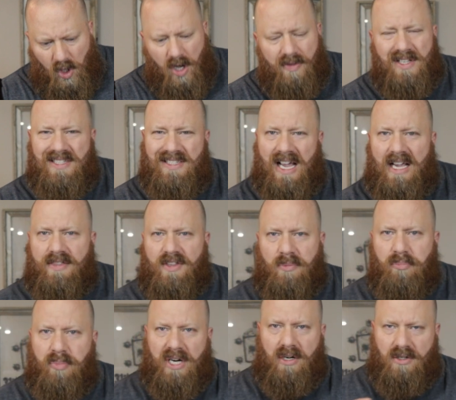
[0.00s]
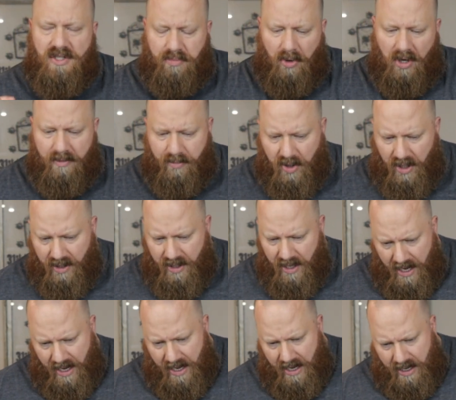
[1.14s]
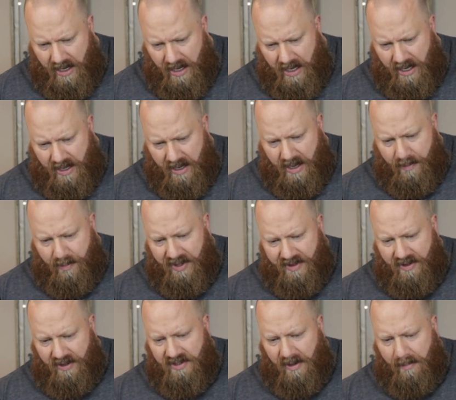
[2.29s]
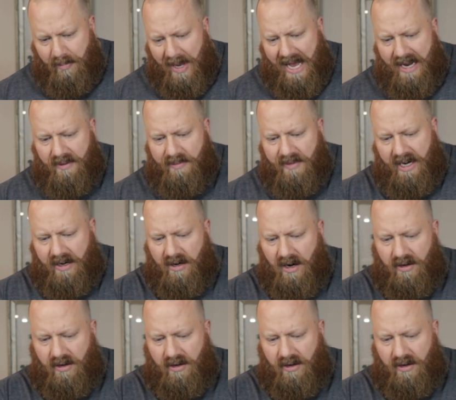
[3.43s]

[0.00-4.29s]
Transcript: On the side, they're bigger spread apart. Uh, but there's a bottom layer.